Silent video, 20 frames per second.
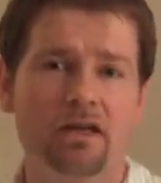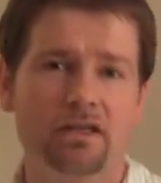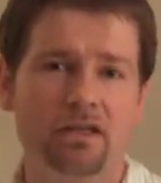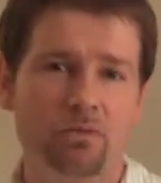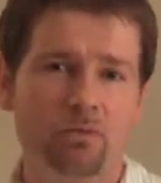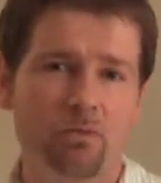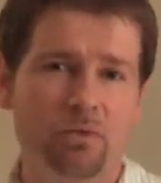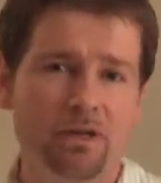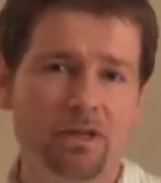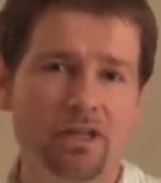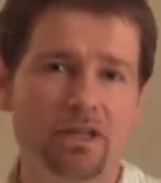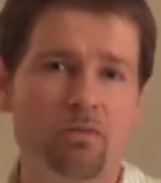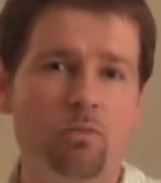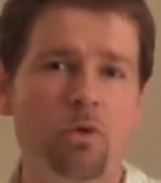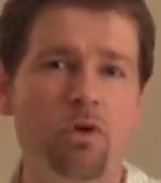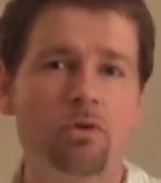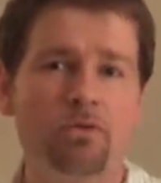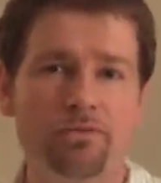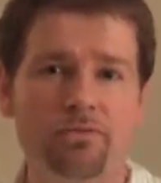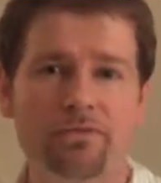you really
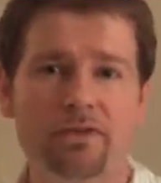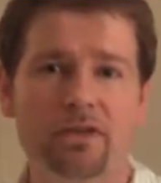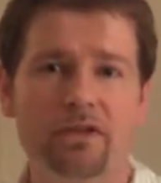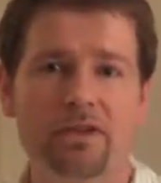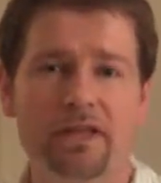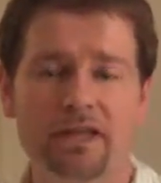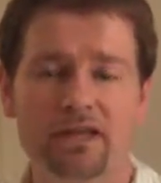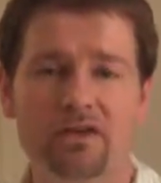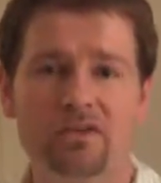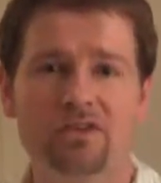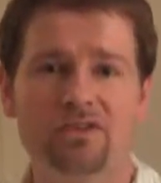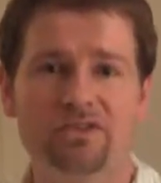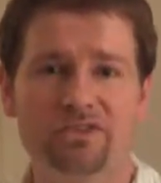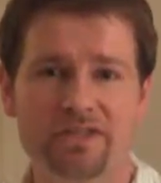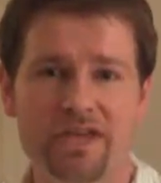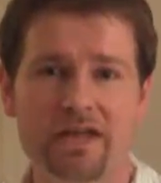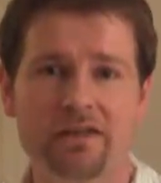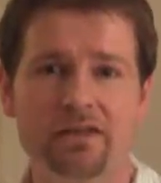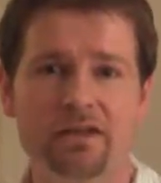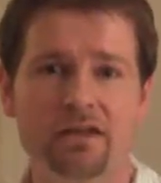won't feel like you're
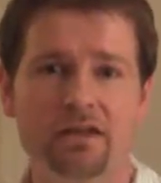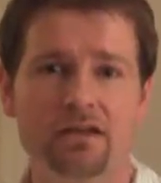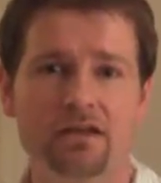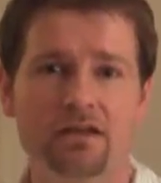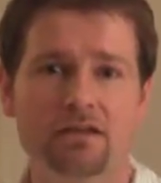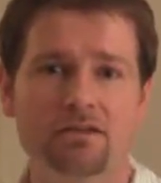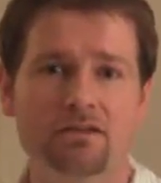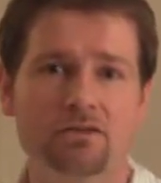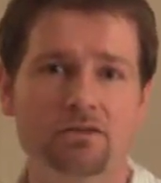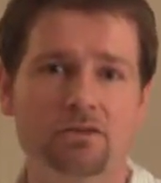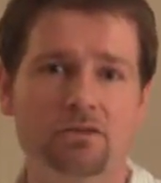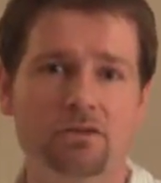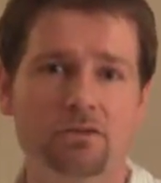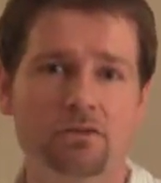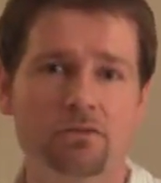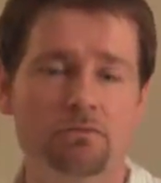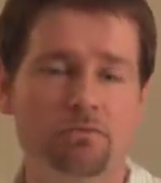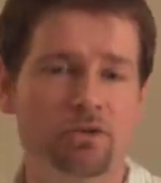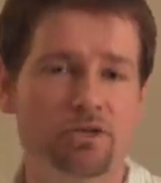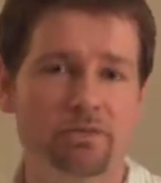selling
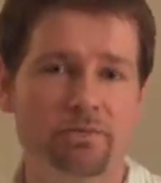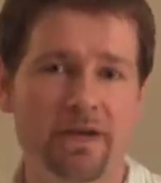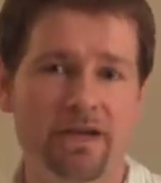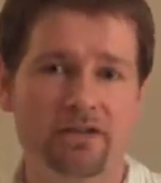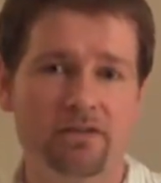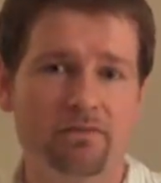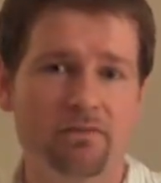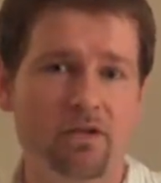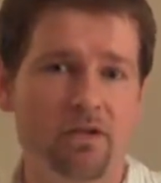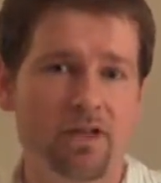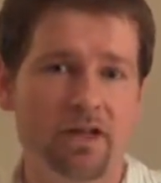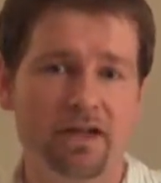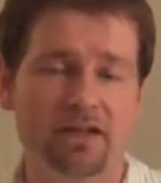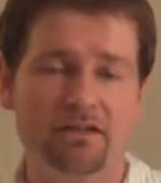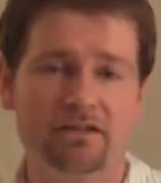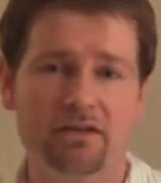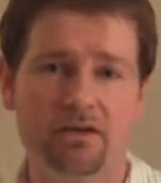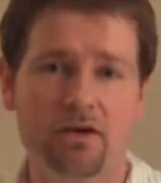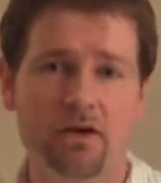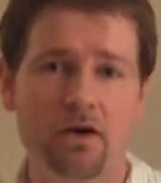to prospective
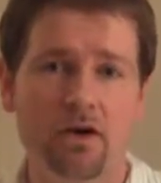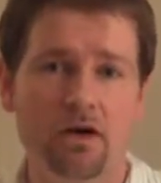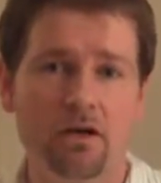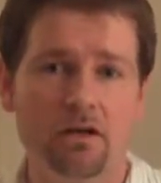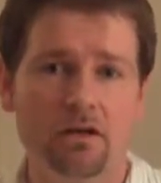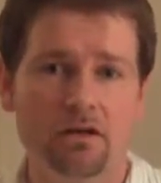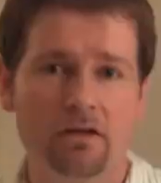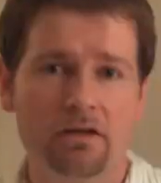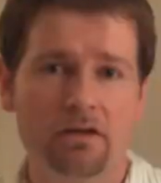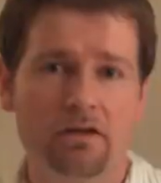clients at all.